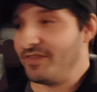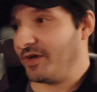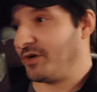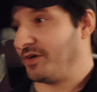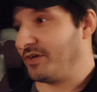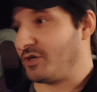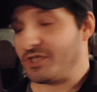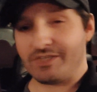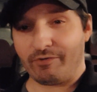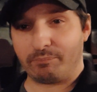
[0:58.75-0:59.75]
They couldn't
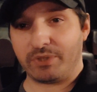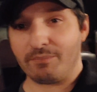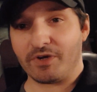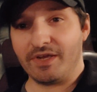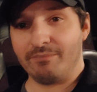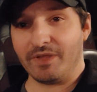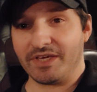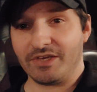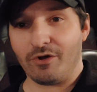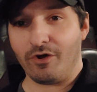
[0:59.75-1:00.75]
Christopher Plummer him
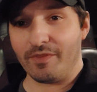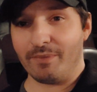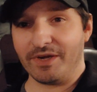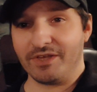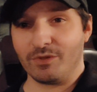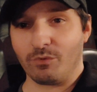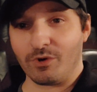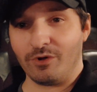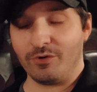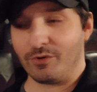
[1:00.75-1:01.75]
like in All the Money in the
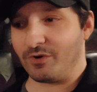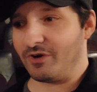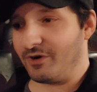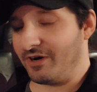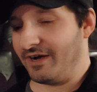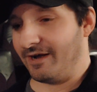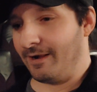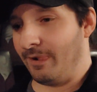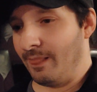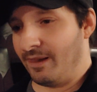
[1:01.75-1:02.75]
World
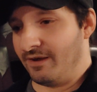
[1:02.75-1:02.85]
or